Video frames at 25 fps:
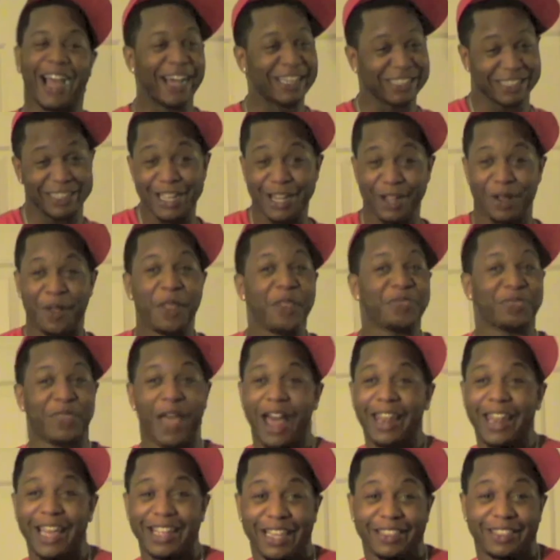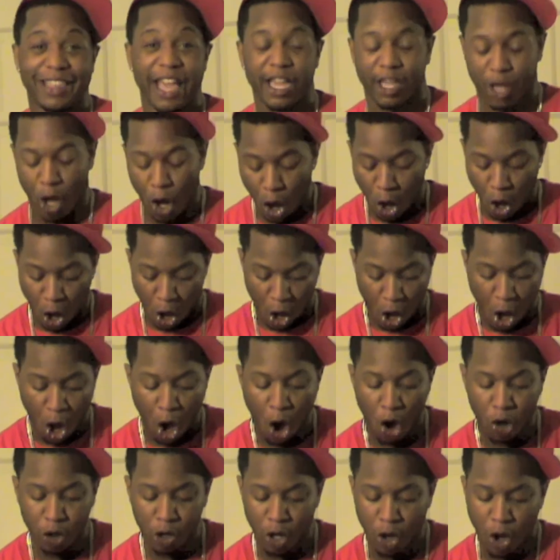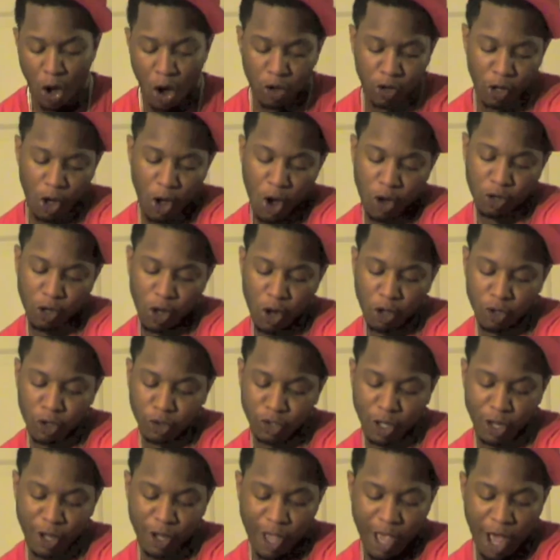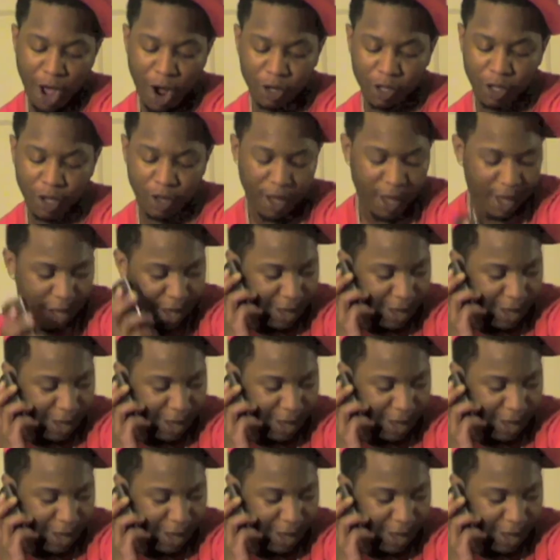Pre preliminaries. This is this hold is on, this hold is on, your hold on, hold on.